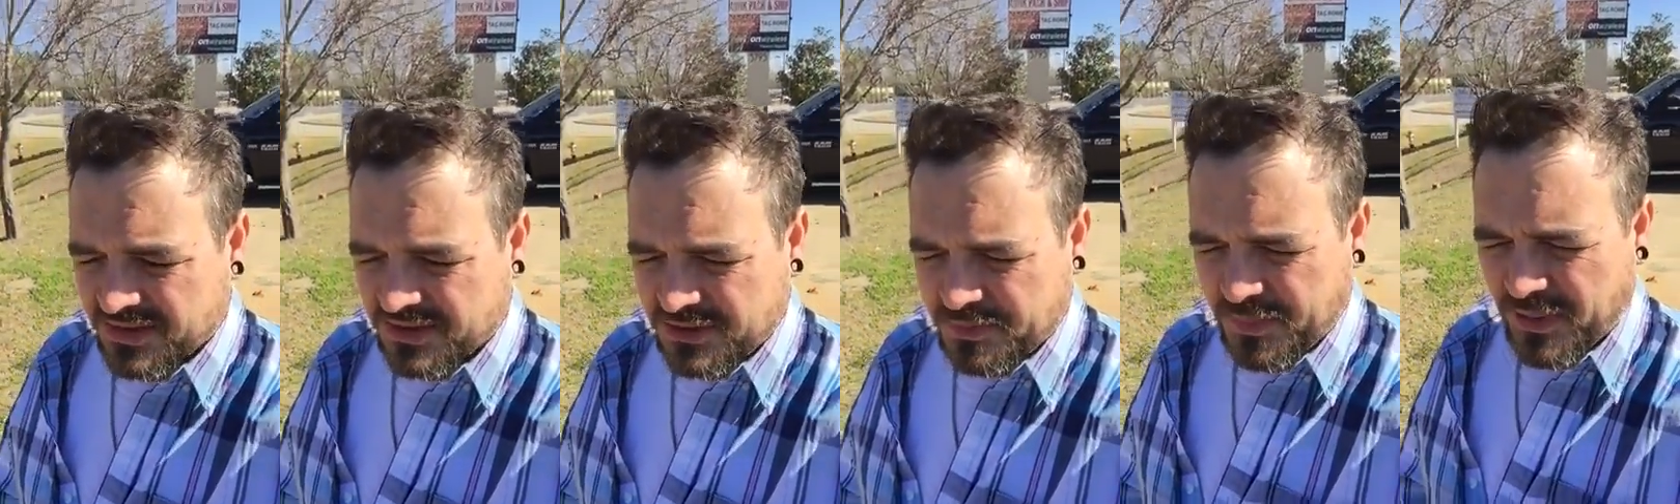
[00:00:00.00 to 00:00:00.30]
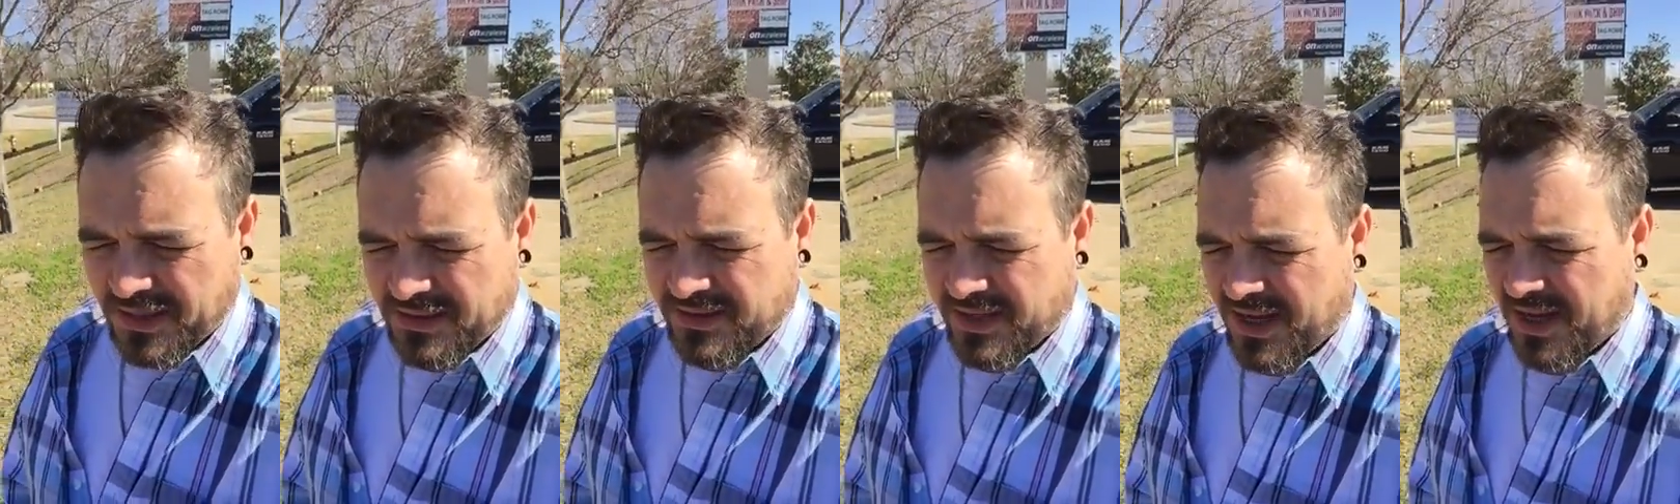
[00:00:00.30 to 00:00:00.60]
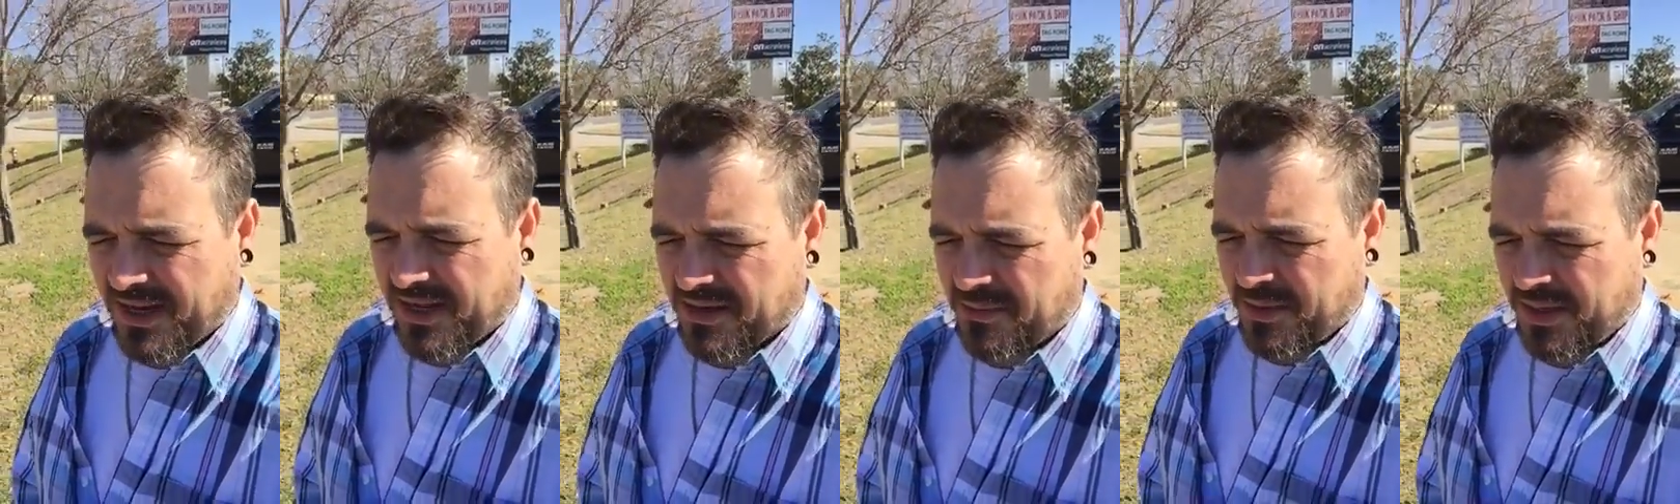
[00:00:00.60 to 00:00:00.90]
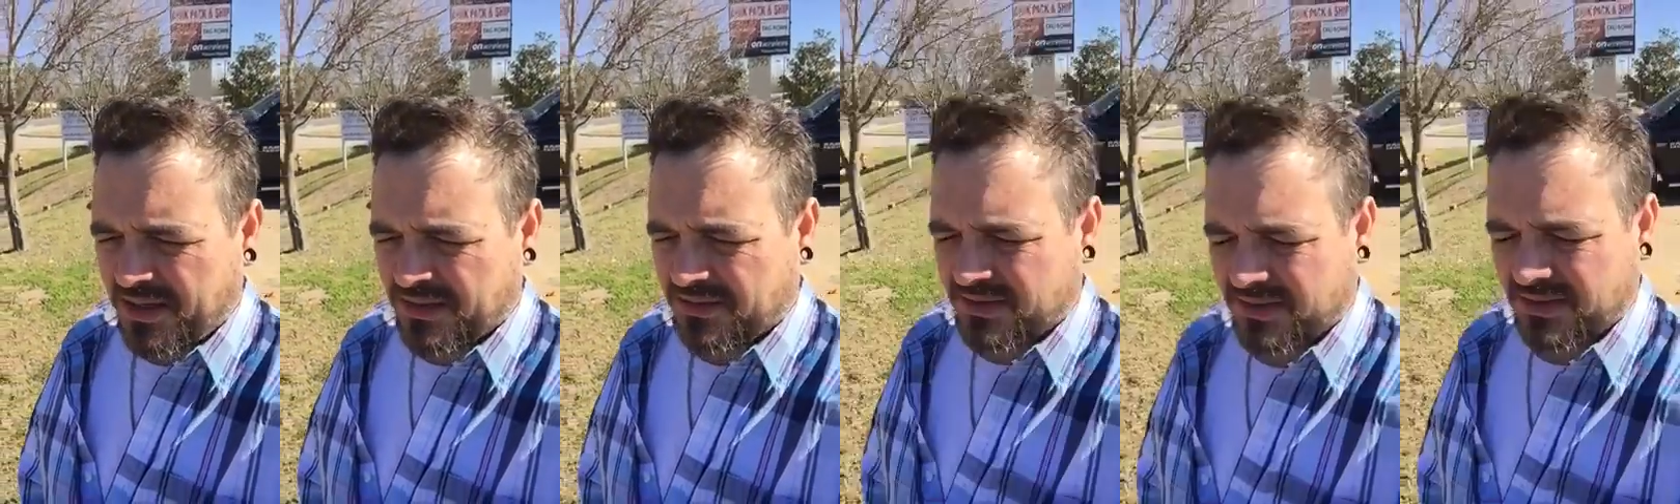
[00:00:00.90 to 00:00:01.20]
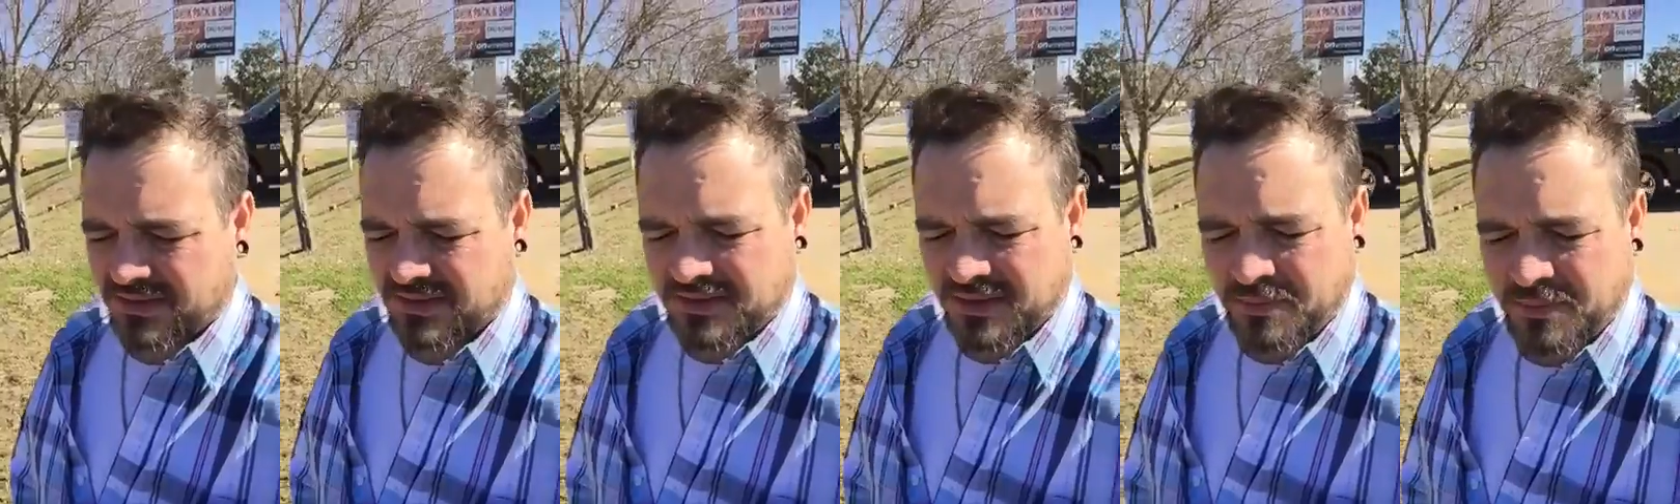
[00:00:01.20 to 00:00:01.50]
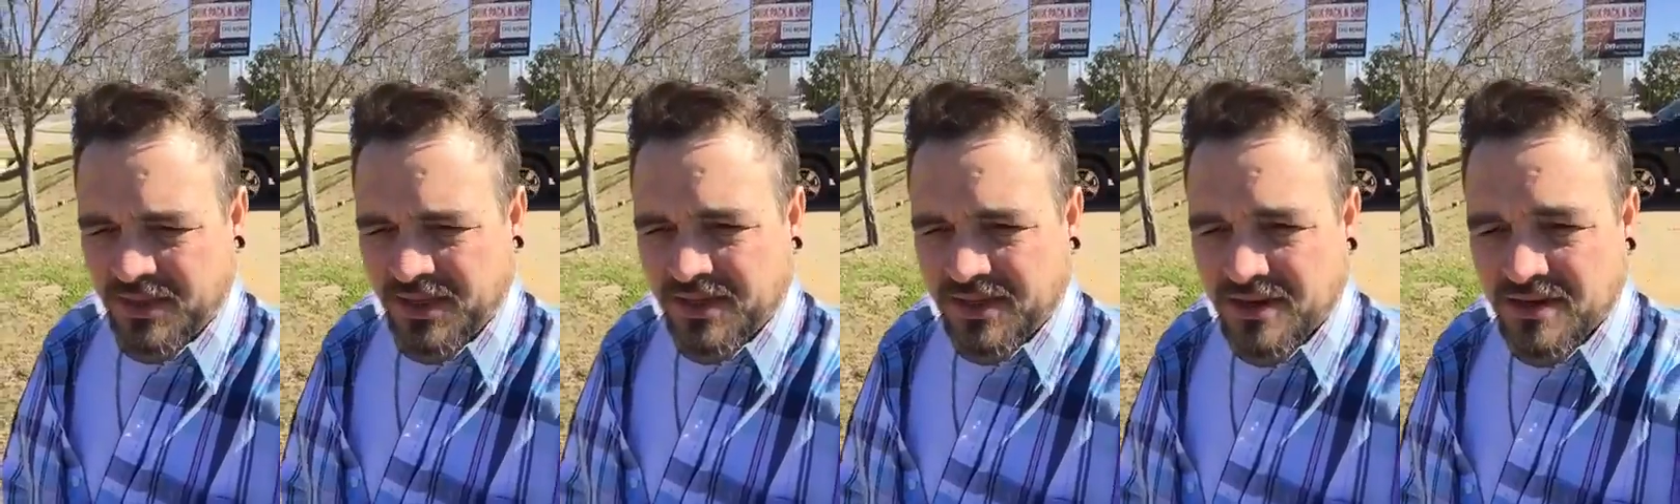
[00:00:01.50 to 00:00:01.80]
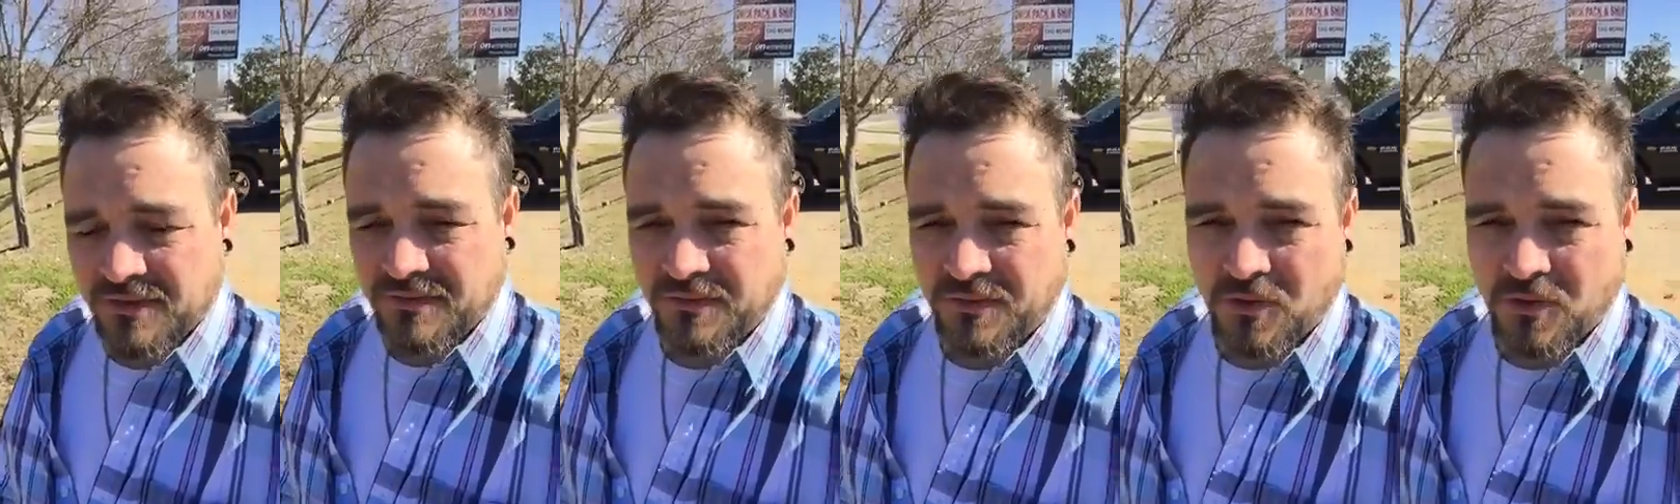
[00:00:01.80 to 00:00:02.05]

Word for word: just by taking a minute to, to be there